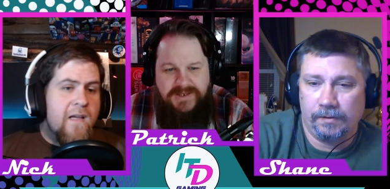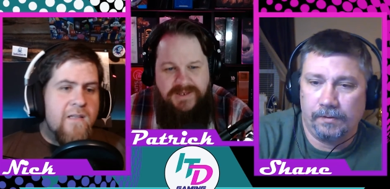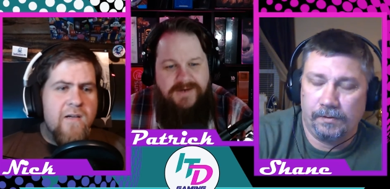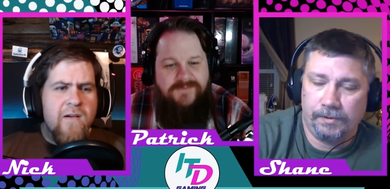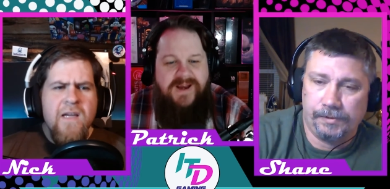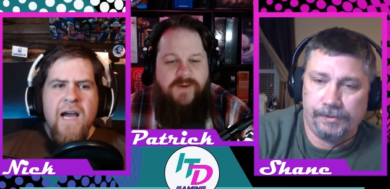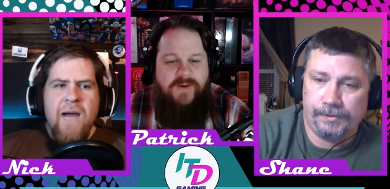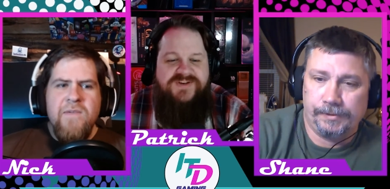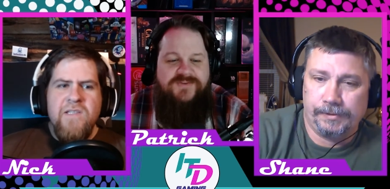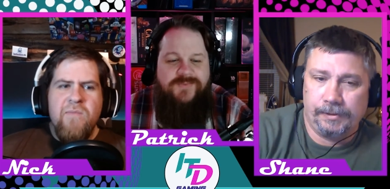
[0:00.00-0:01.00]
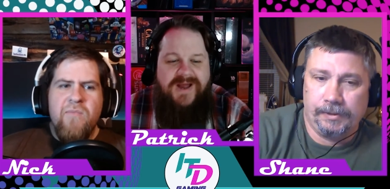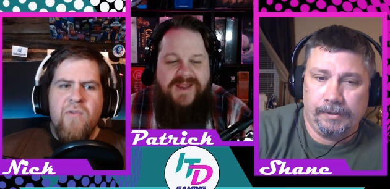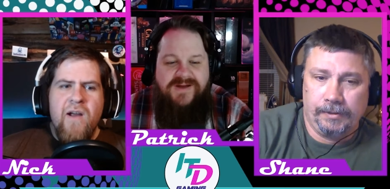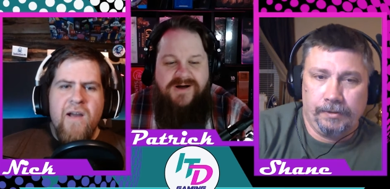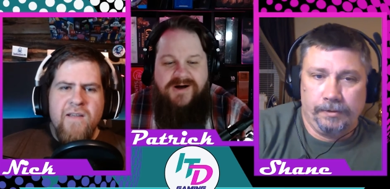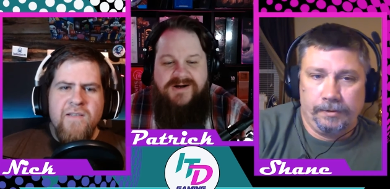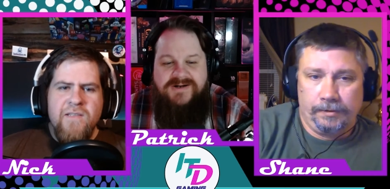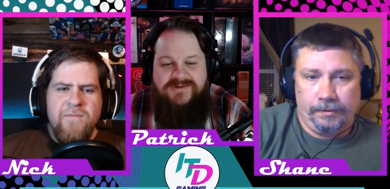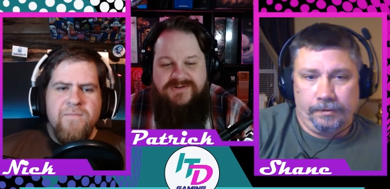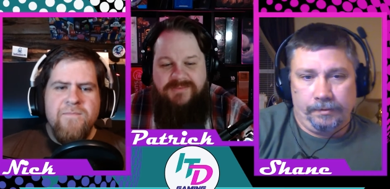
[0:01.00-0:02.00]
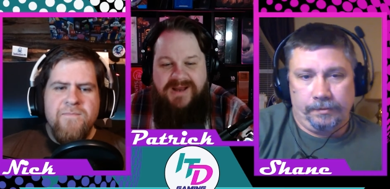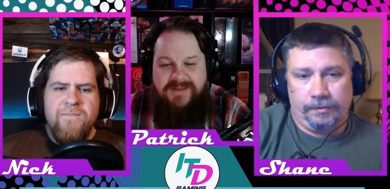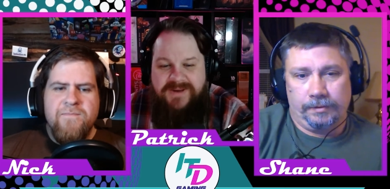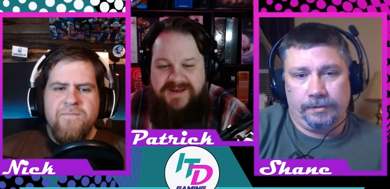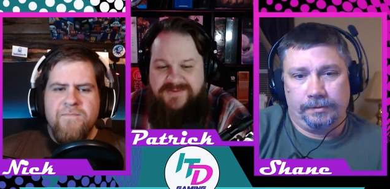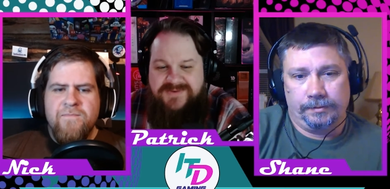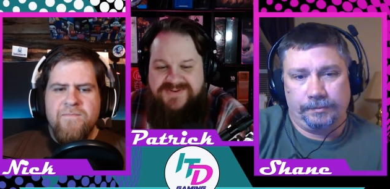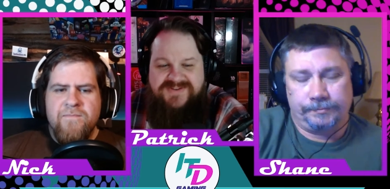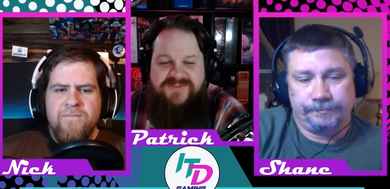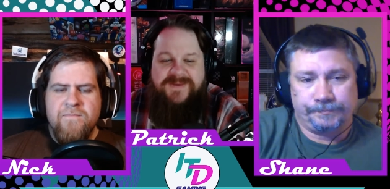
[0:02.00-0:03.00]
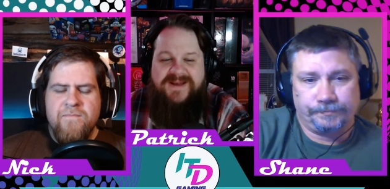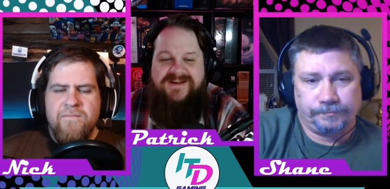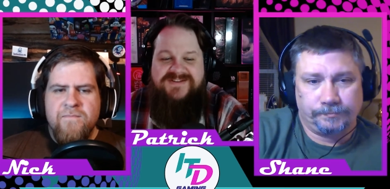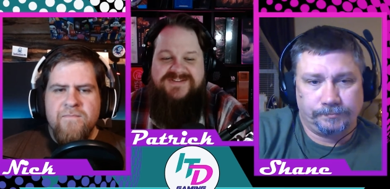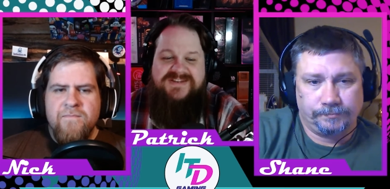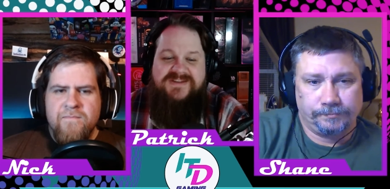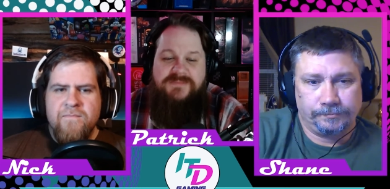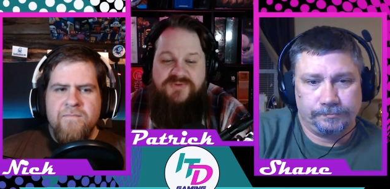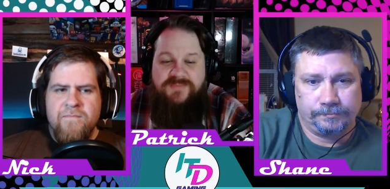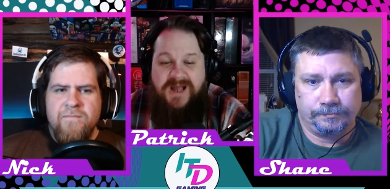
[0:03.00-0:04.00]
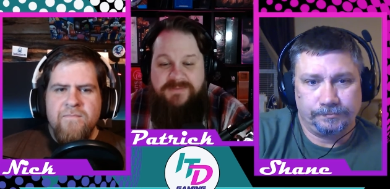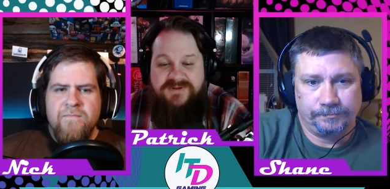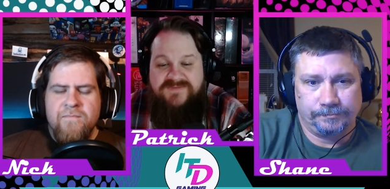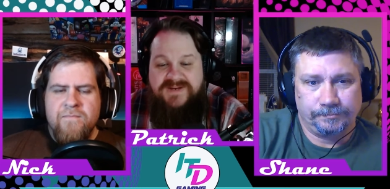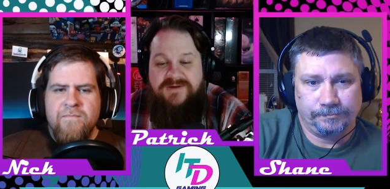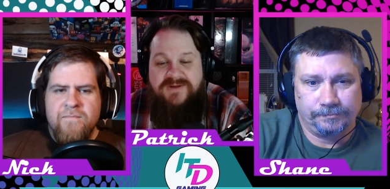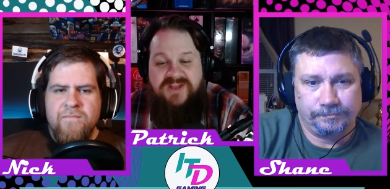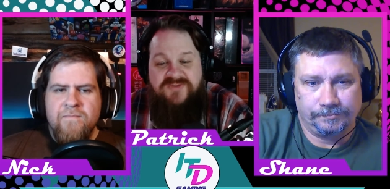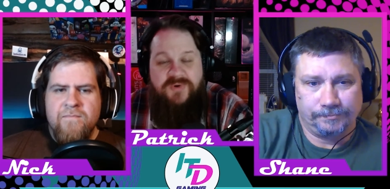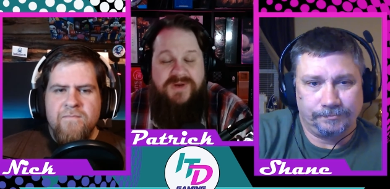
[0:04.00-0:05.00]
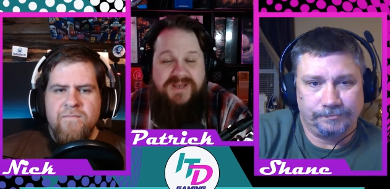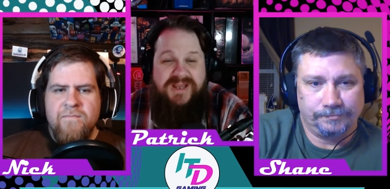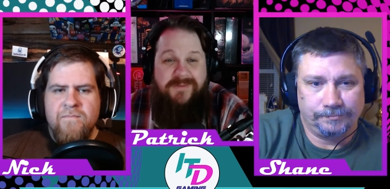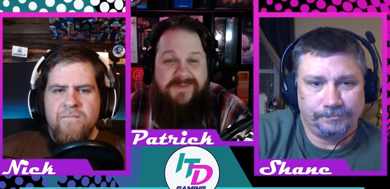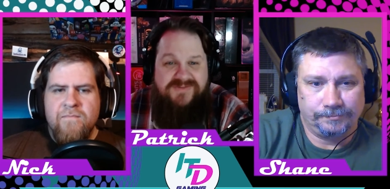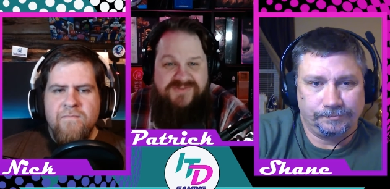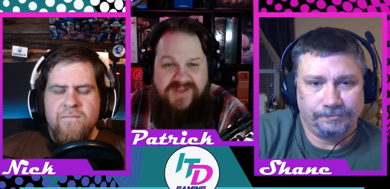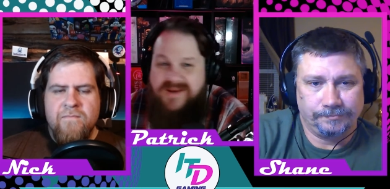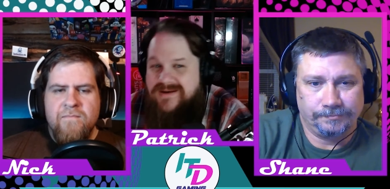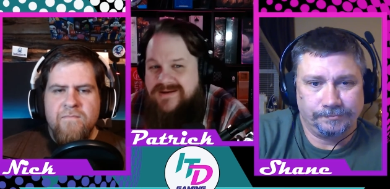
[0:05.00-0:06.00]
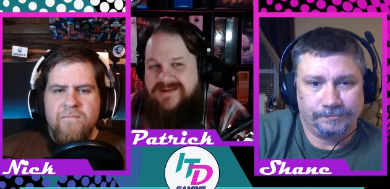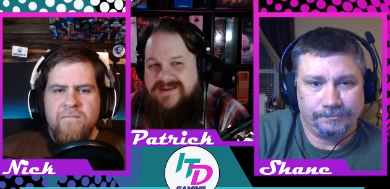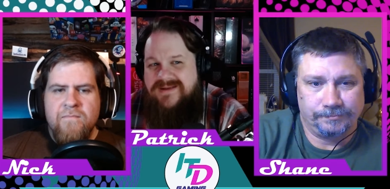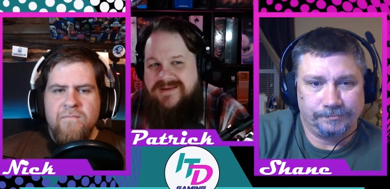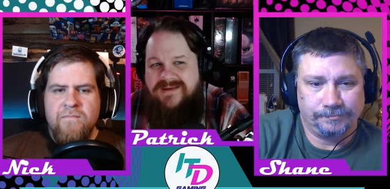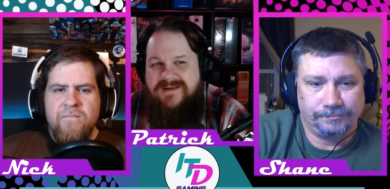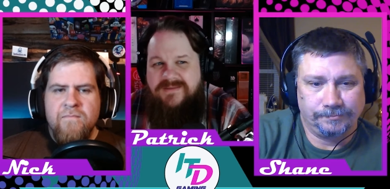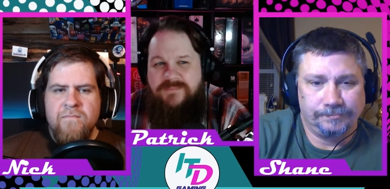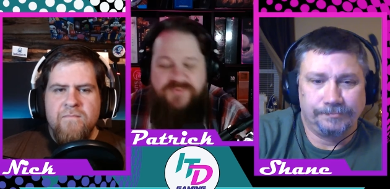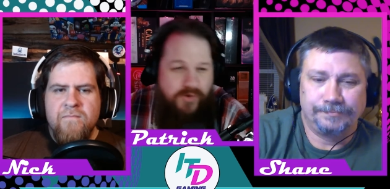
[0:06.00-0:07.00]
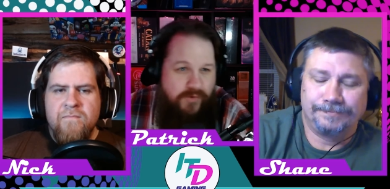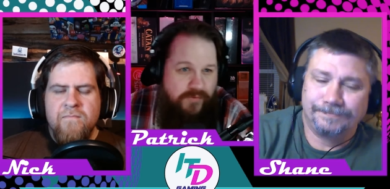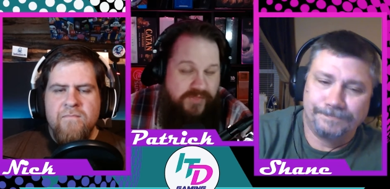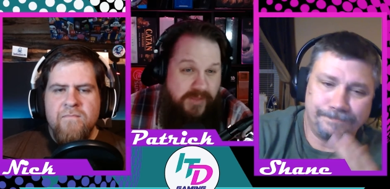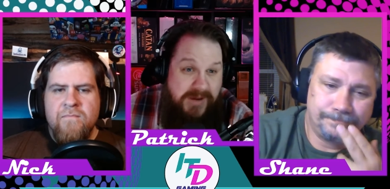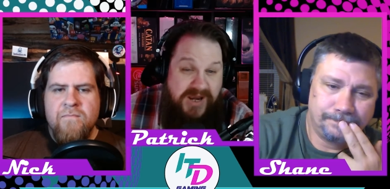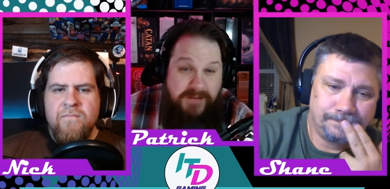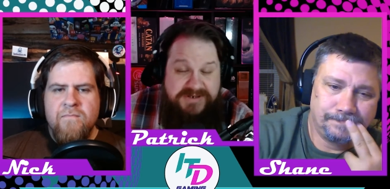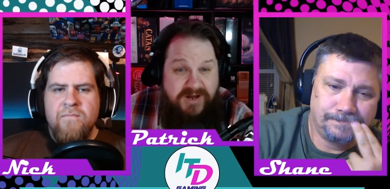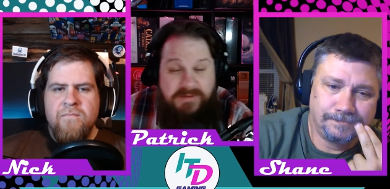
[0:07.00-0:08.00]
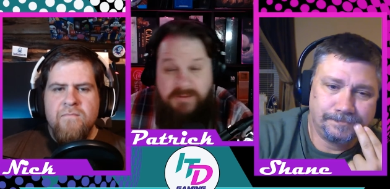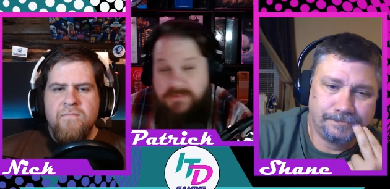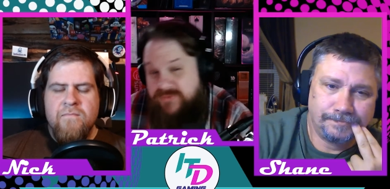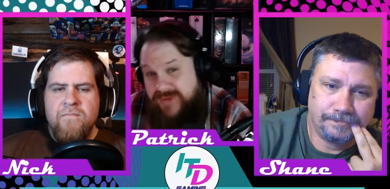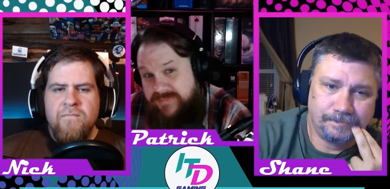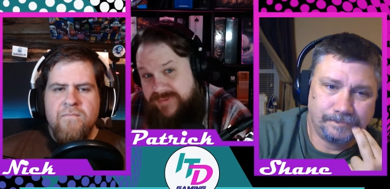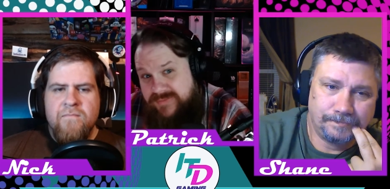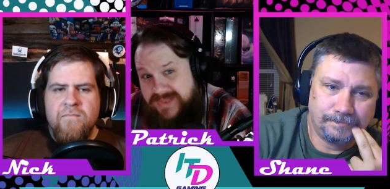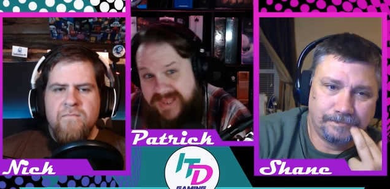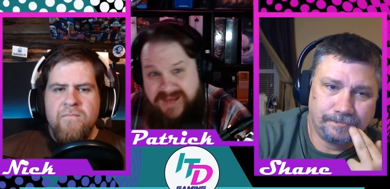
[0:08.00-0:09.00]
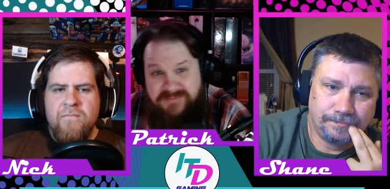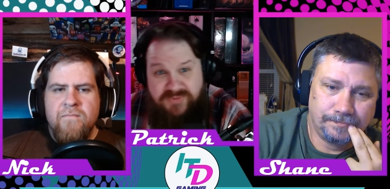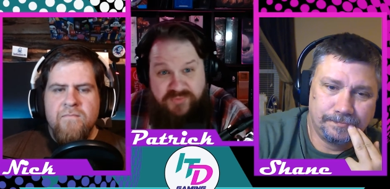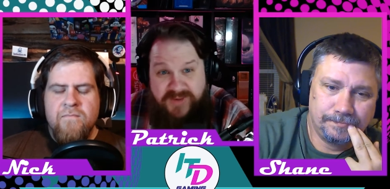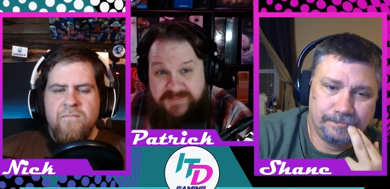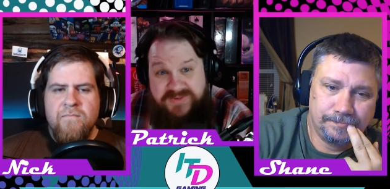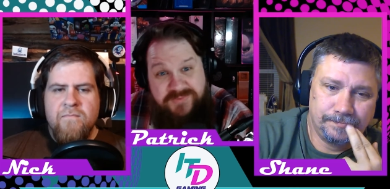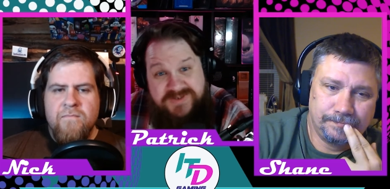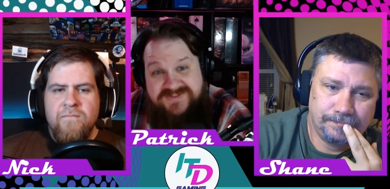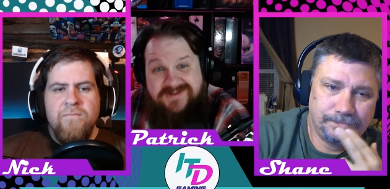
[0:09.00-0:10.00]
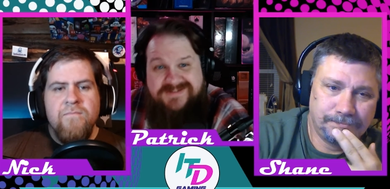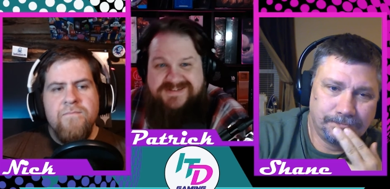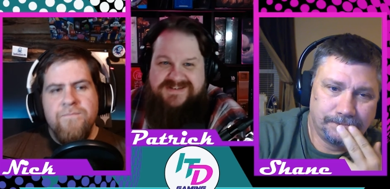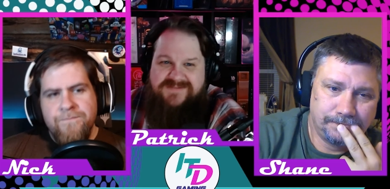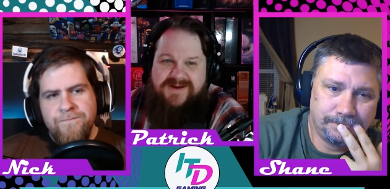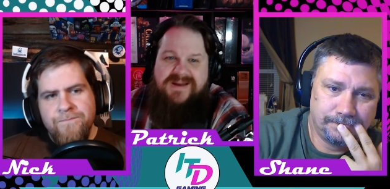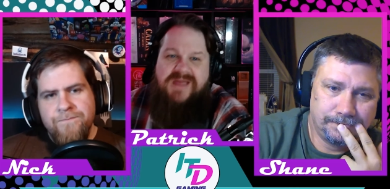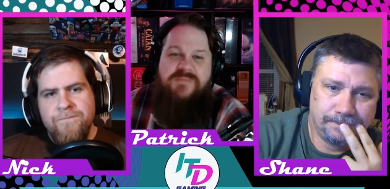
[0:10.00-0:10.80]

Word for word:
Speaker 1: the Hedgehog. Right, which I'm is why surprised. The article, in my opinion, was suspect because it said the most popular video games broken down by state. So they may not be talking about most popular played, most popular research. It's a very